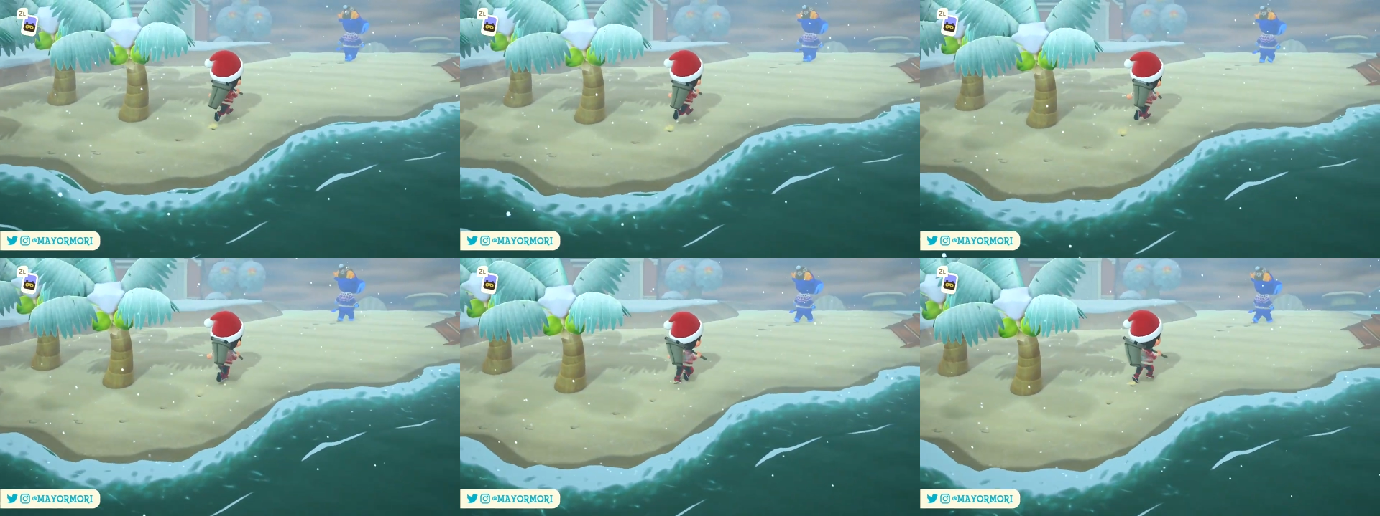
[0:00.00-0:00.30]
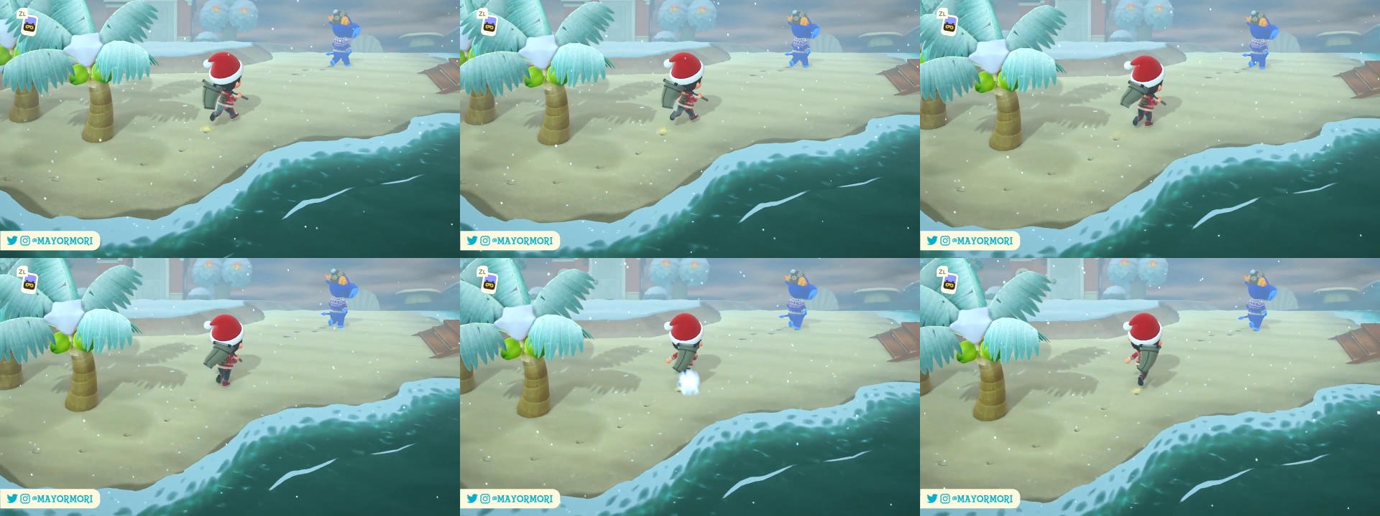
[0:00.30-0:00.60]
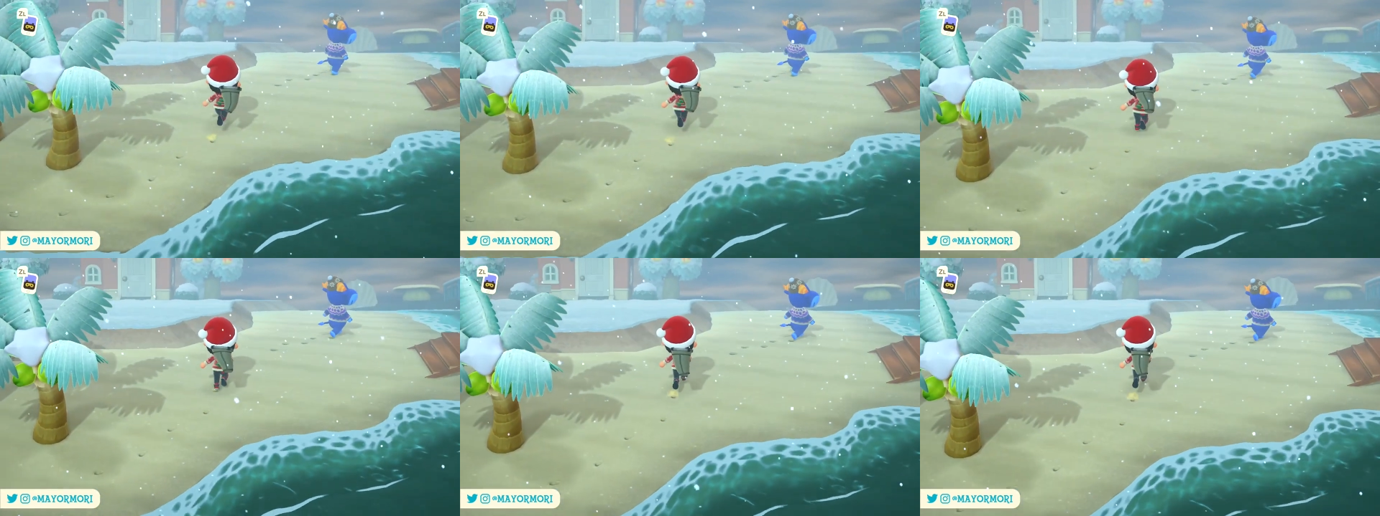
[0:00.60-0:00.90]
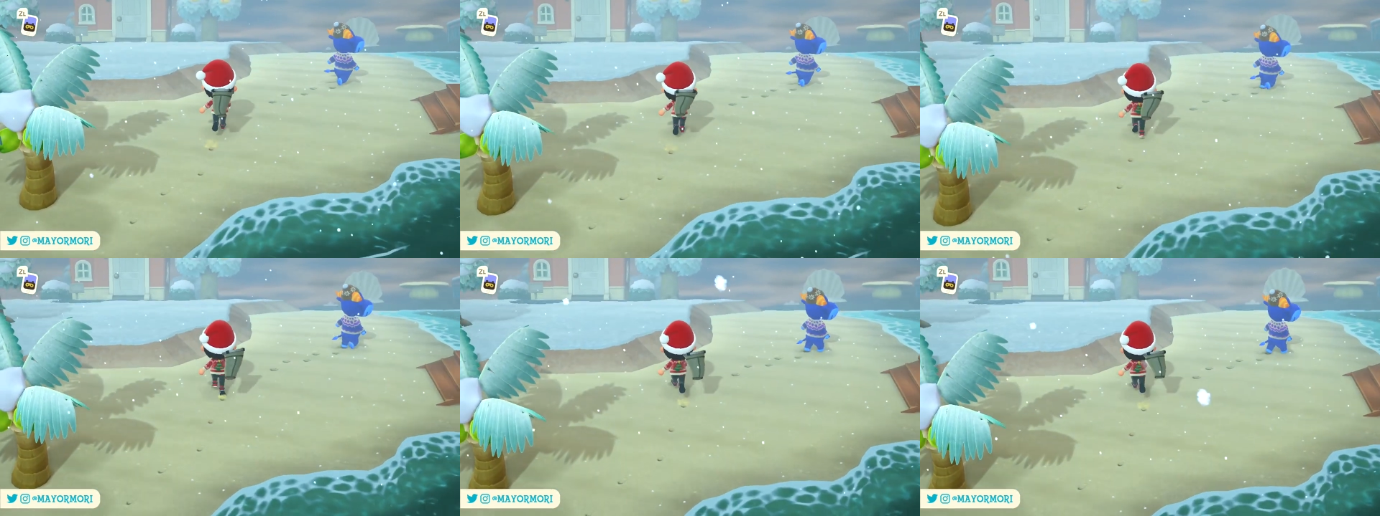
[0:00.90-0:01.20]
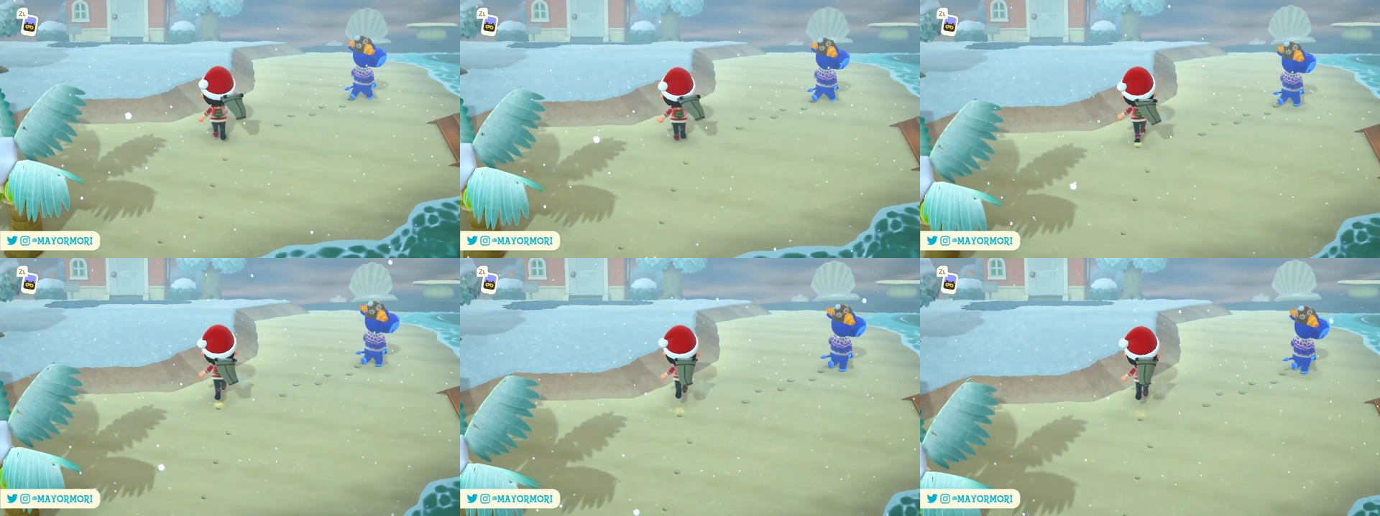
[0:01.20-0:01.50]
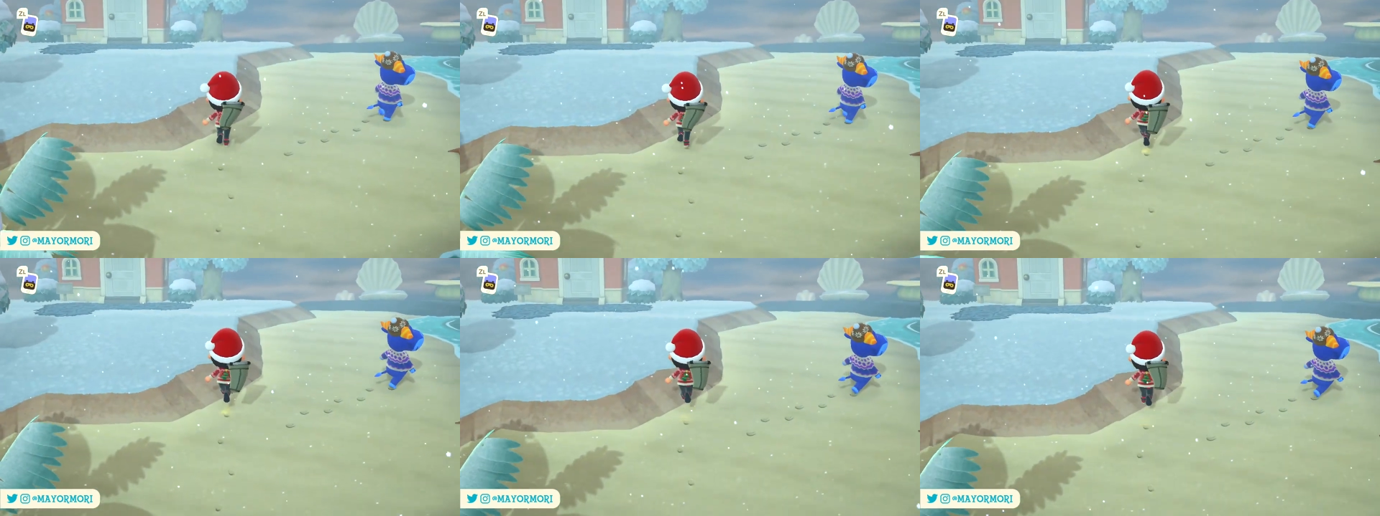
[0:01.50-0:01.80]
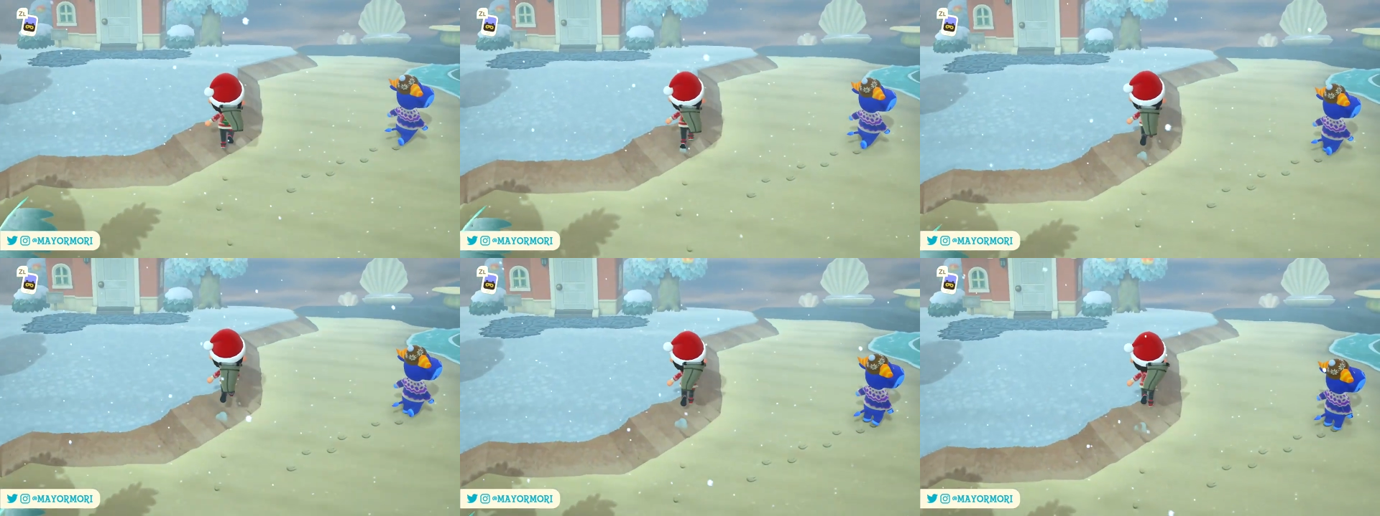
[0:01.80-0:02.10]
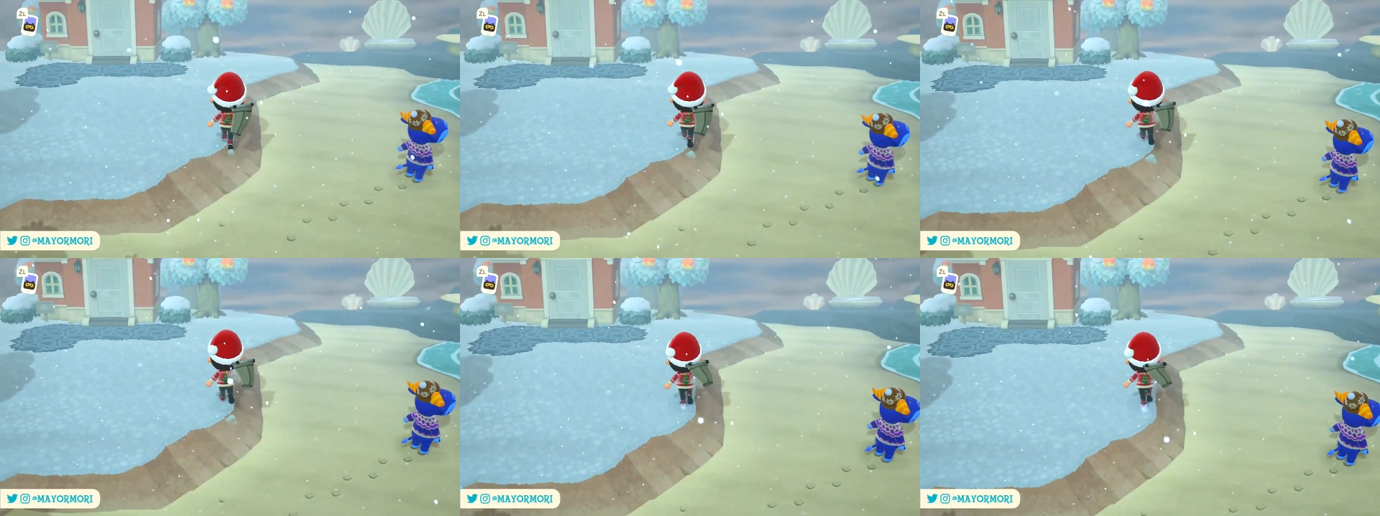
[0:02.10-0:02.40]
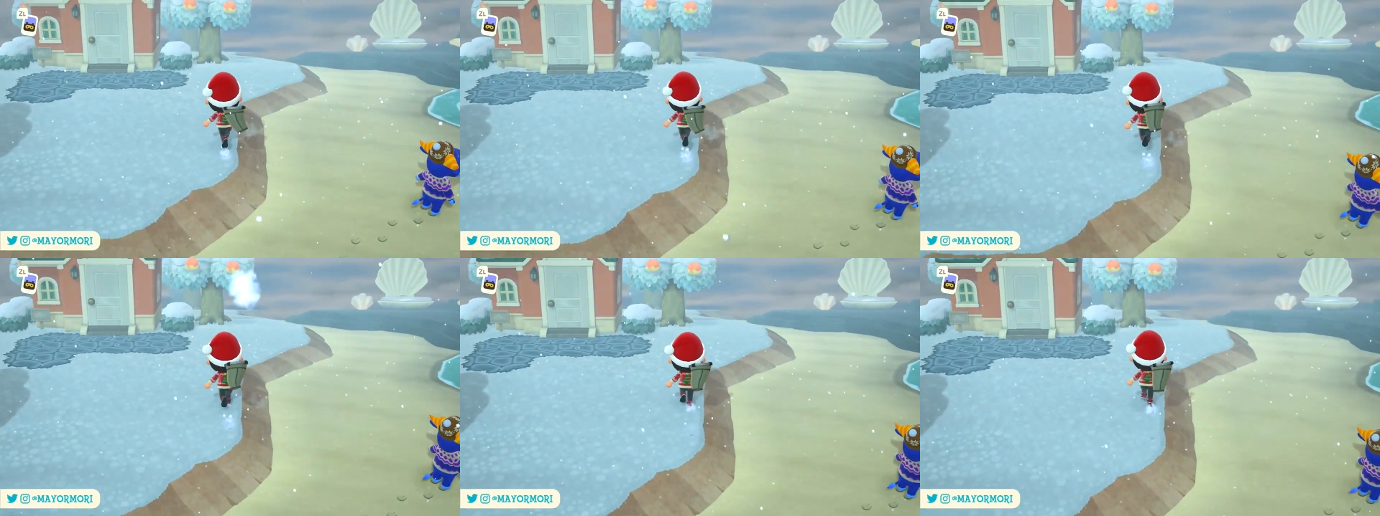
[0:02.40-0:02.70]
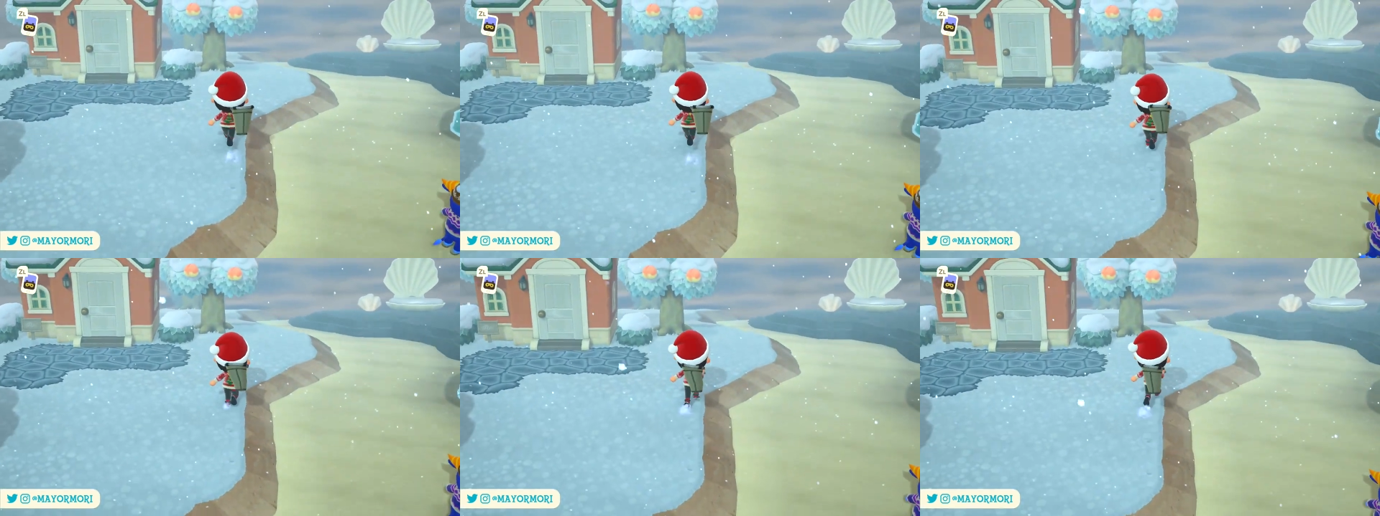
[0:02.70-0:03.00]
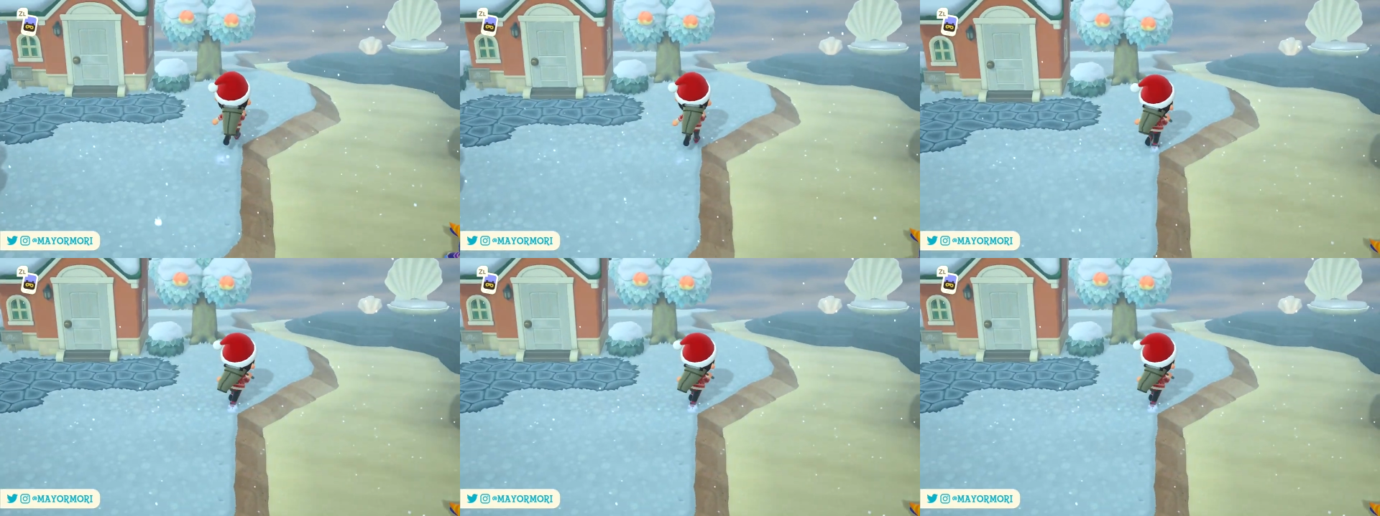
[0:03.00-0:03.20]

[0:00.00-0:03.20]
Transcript: No face is visible, so there are no lips to read.